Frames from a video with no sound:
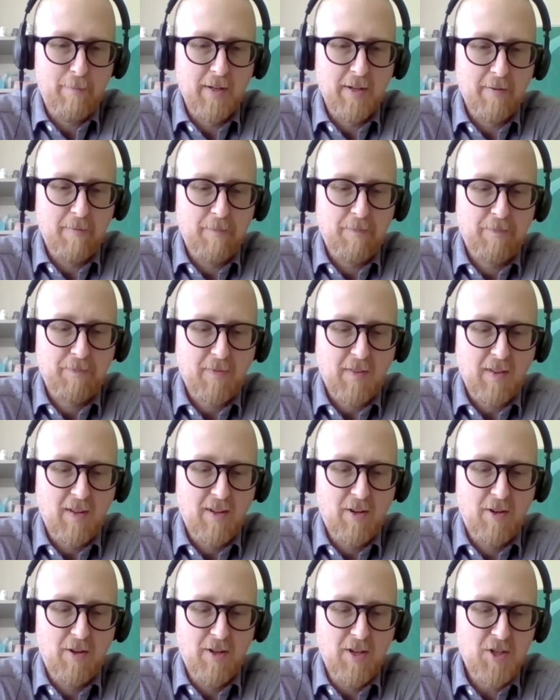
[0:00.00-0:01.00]
But
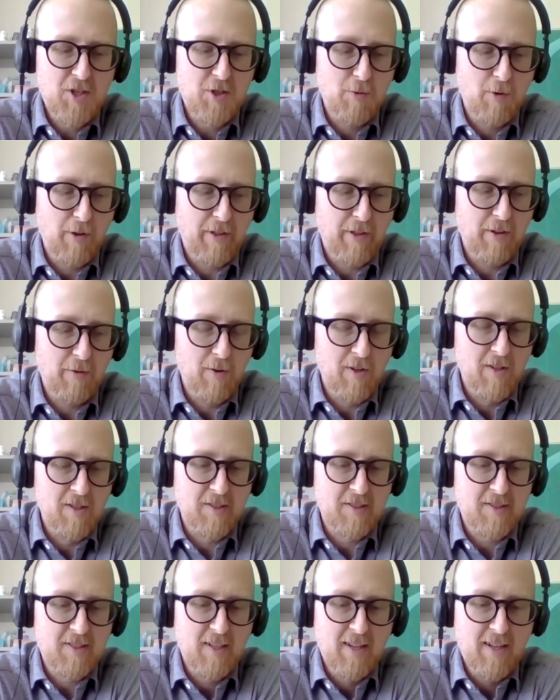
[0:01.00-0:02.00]
her issue with it was